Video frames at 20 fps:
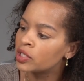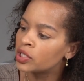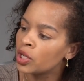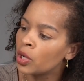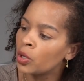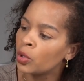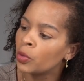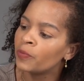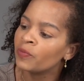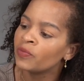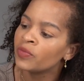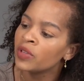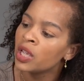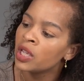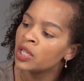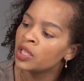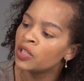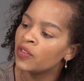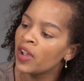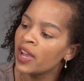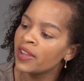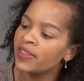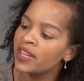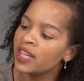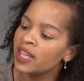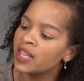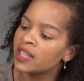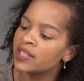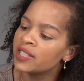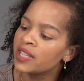So you got
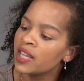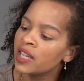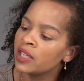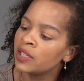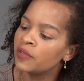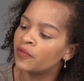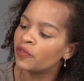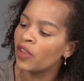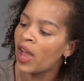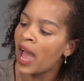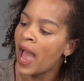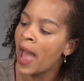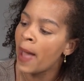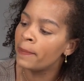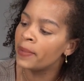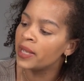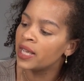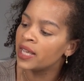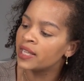the inside flap,